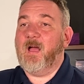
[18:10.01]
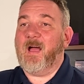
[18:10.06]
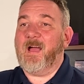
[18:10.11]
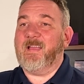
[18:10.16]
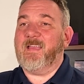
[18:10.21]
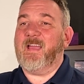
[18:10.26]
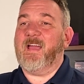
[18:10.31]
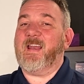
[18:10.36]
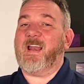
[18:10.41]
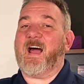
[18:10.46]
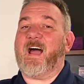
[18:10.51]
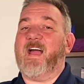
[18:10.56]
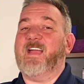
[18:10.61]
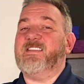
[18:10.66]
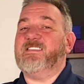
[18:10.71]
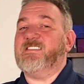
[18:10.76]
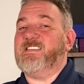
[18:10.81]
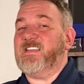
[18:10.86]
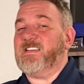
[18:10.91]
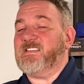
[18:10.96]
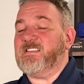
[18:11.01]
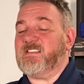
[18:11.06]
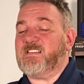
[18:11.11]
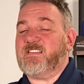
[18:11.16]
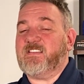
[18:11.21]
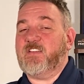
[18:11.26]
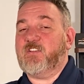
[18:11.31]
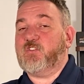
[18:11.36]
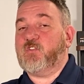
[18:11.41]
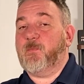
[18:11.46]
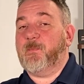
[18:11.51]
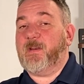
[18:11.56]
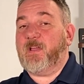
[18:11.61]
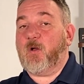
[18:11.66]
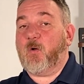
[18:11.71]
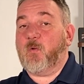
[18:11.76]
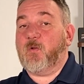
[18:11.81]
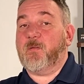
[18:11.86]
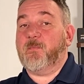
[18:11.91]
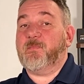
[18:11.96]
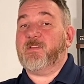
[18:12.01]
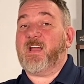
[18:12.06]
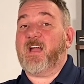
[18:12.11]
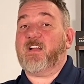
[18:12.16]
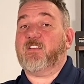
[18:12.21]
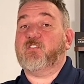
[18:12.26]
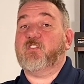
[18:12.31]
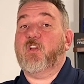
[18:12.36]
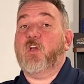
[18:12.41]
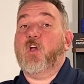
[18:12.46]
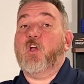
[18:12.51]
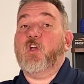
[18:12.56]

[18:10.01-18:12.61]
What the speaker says: Again, I didn't see too many Oldhim decks